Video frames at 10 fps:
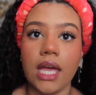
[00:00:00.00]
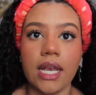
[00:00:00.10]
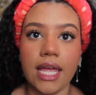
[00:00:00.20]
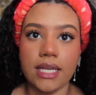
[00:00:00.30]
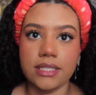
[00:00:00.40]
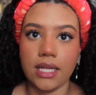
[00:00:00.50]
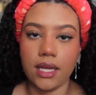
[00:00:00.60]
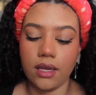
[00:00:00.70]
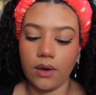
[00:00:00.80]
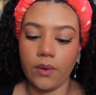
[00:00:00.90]
Next,
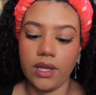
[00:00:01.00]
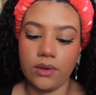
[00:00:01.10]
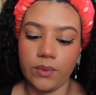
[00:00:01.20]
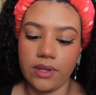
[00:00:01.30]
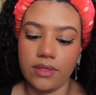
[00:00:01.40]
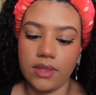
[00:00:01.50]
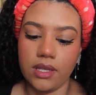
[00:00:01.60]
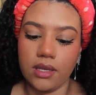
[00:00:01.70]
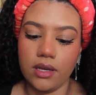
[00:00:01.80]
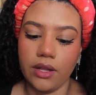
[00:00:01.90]
I go in with
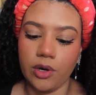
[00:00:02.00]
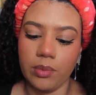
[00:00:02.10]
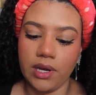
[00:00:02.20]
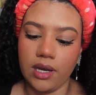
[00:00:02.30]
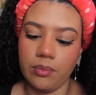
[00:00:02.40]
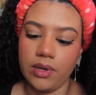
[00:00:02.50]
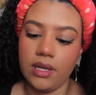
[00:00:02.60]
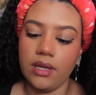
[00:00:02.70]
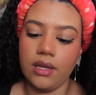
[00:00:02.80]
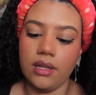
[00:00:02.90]
the ColourPop
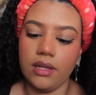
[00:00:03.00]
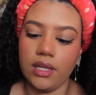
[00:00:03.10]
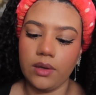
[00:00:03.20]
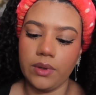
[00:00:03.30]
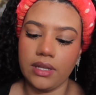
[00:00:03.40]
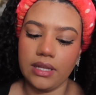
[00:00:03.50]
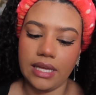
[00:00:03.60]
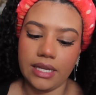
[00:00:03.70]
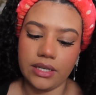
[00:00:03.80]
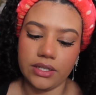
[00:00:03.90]
liquid
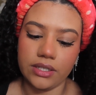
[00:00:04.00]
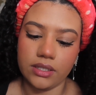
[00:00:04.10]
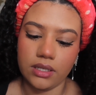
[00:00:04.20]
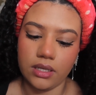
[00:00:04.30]
liner,